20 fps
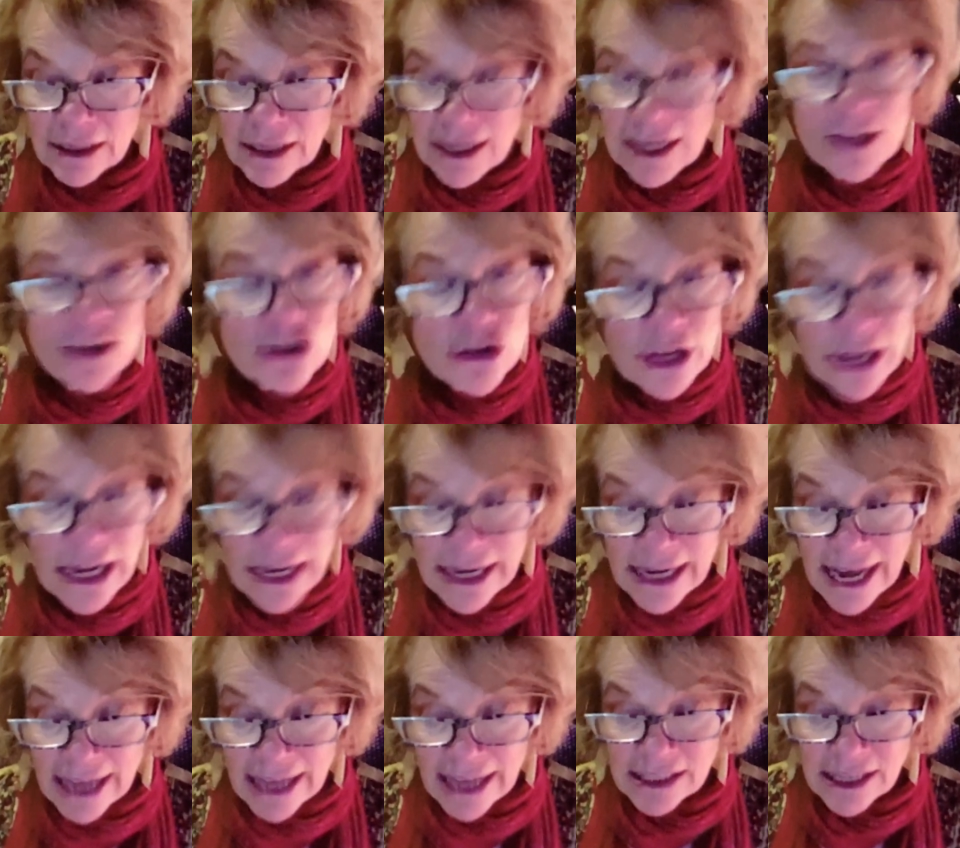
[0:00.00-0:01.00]
internet
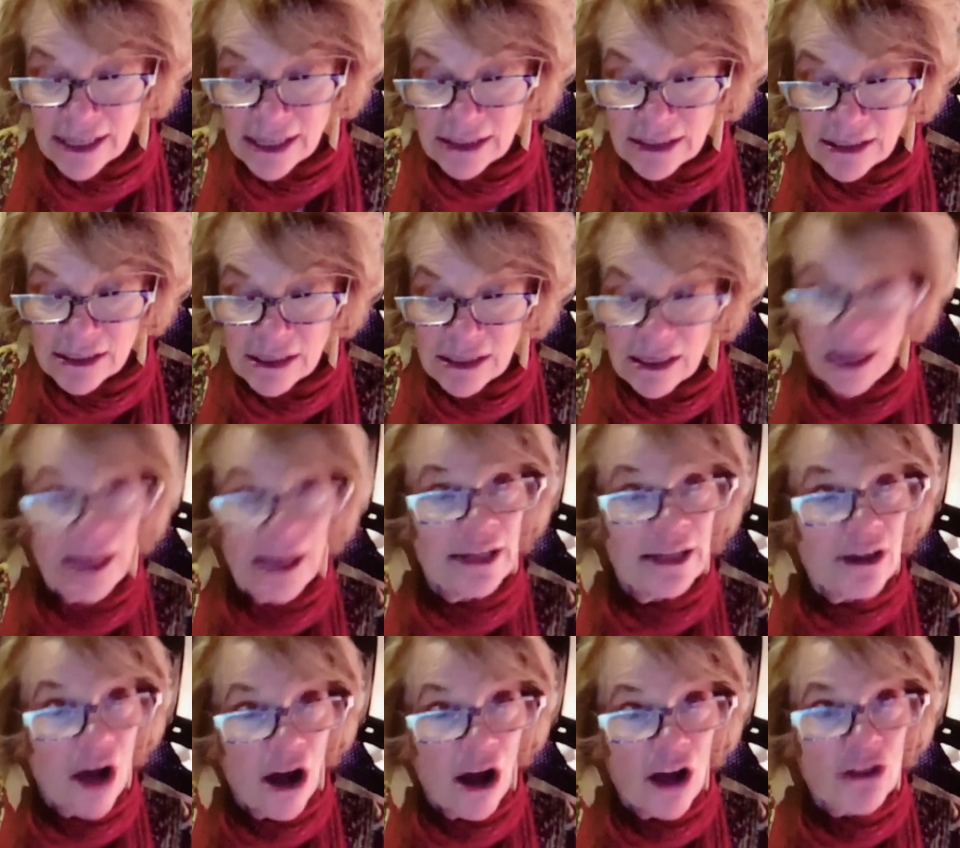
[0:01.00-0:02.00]
access, and
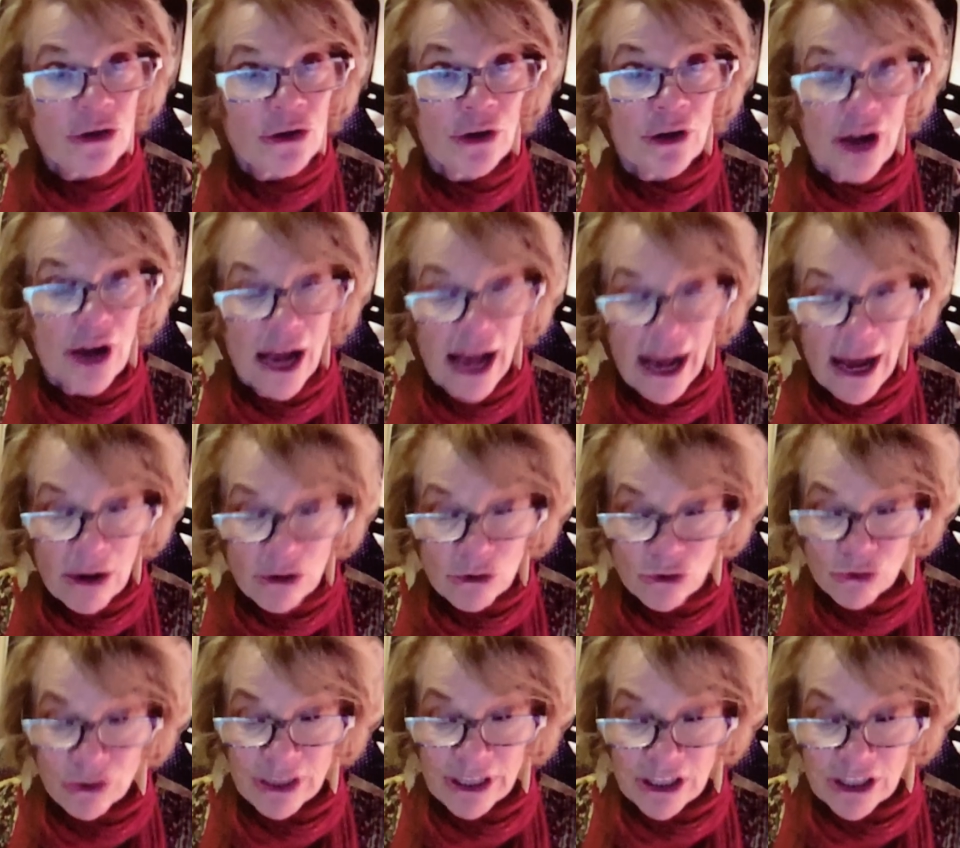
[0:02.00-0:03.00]
other
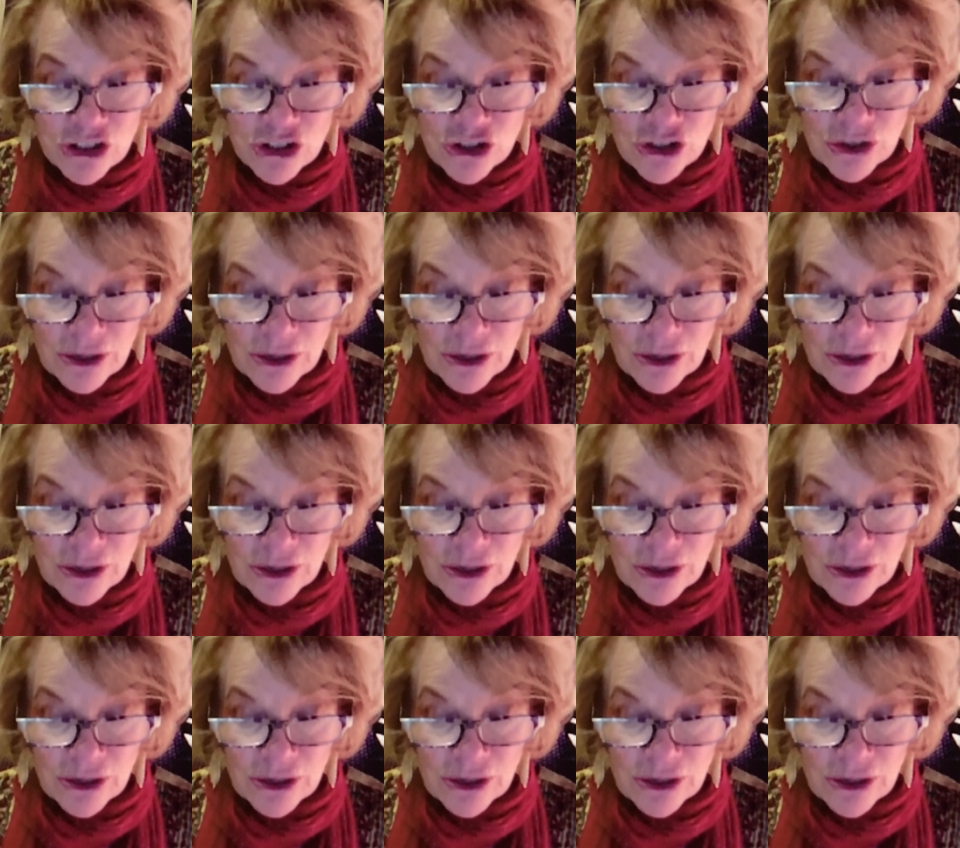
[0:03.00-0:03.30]
outreach.